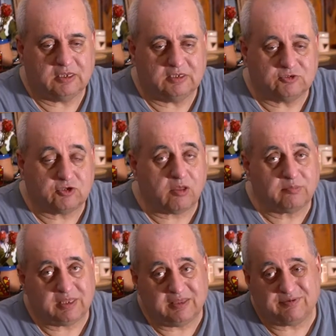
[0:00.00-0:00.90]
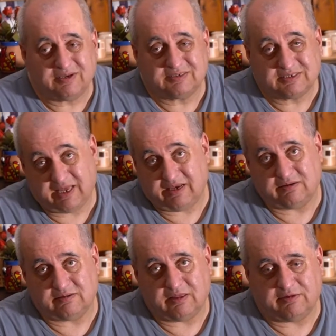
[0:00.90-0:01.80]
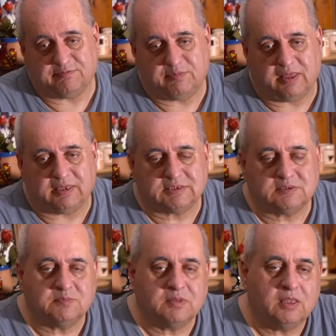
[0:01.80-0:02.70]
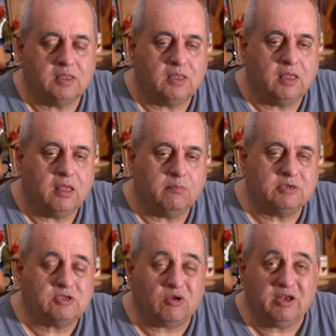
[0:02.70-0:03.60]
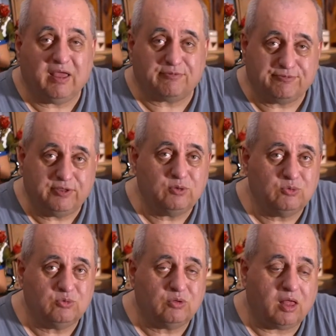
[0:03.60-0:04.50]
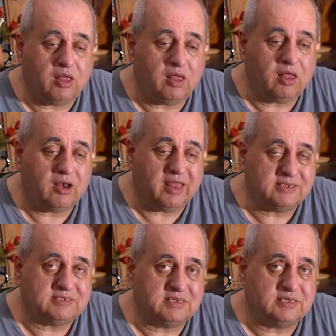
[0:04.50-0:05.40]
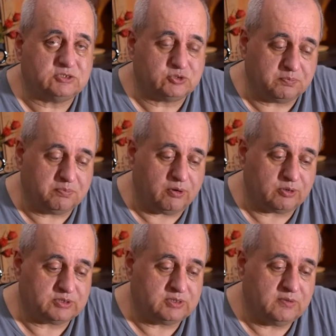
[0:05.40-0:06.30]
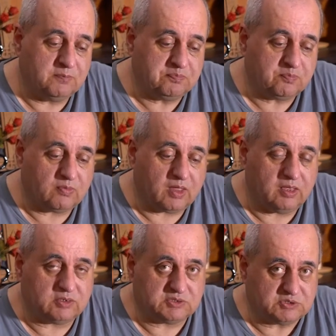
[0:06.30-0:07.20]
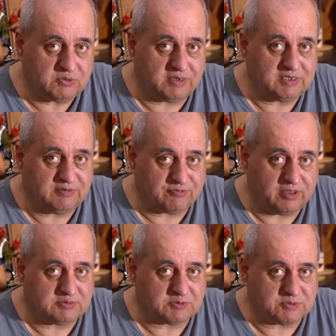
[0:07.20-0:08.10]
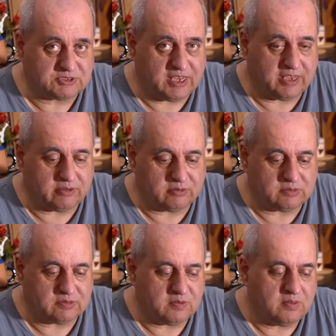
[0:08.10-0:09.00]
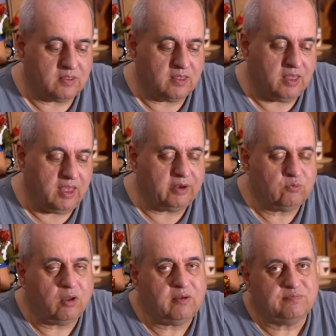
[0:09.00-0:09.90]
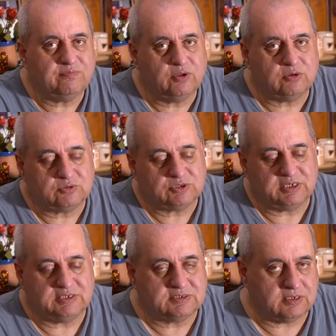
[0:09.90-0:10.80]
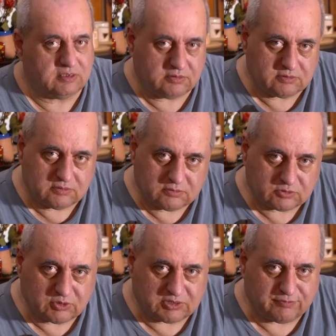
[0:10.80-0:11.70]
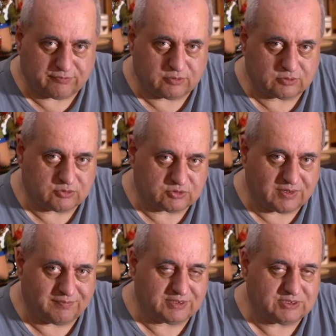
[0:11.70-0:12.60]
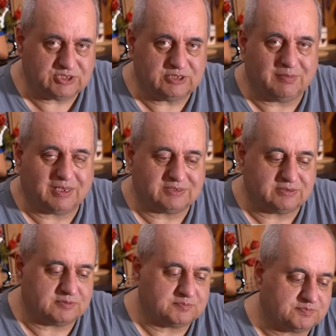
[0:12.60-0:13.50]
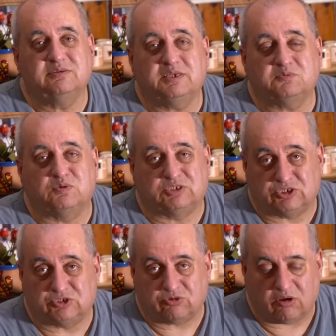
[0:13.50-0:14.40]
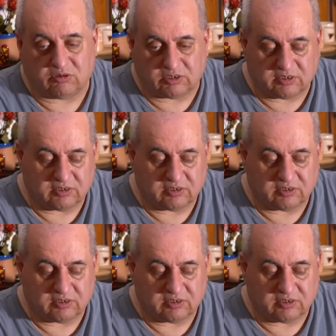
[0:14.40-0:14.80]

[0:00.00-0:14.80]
some even 10 fps, but only a few lenses support 20 frames per second, and one of those is the 24 to 70 G Master. That was a strong